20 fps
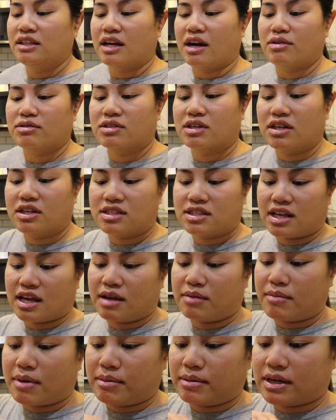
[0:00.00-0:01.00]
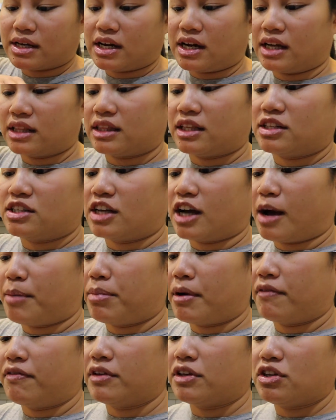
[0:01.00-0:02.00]
I was gonna say maybe cut the
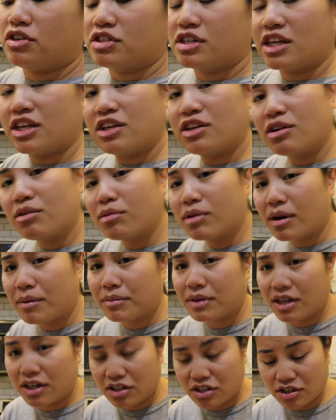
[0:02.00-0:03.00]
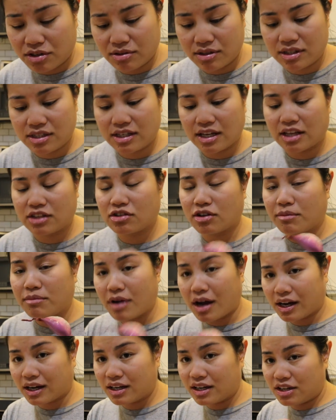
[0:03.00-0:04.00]
top off and use it. You know what I'm gonna do instead? So I'm
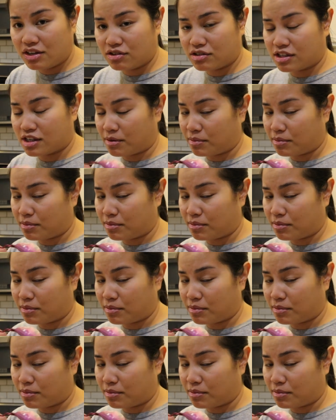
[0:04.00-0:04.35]
not gonna use this.